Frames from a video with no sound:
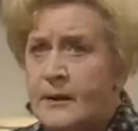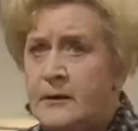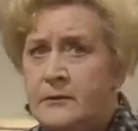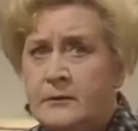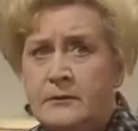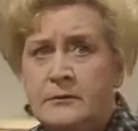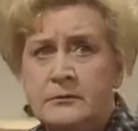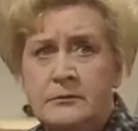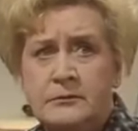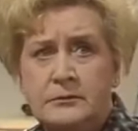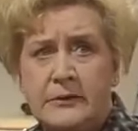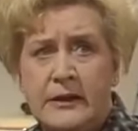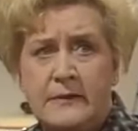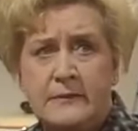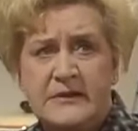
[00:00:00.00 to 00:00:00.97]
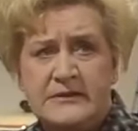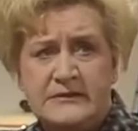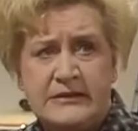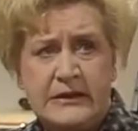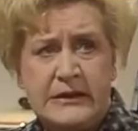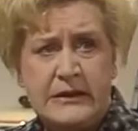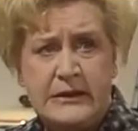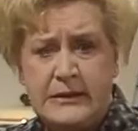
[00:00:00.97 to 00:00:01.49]
Oh, let me
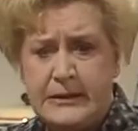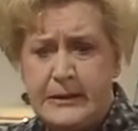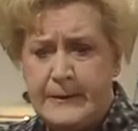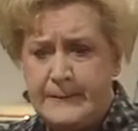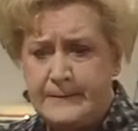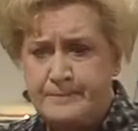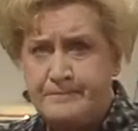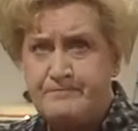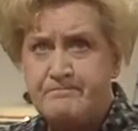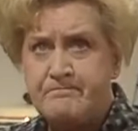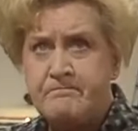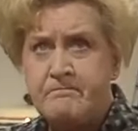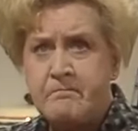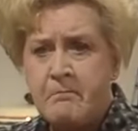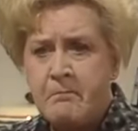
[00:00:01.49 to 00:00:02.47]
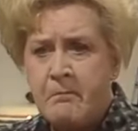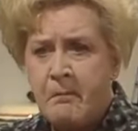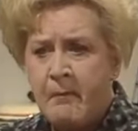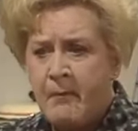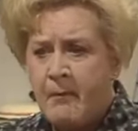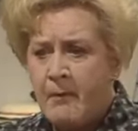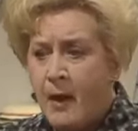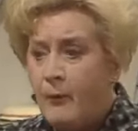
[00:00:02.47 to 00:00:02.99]
see. Um,
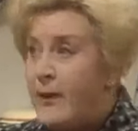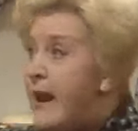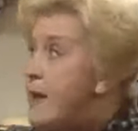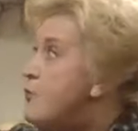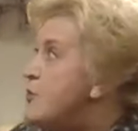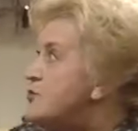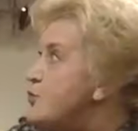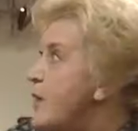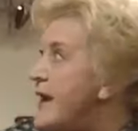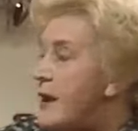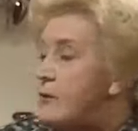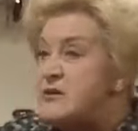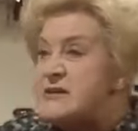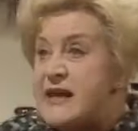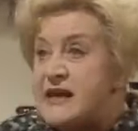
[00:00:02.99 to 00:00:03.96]
it was when I was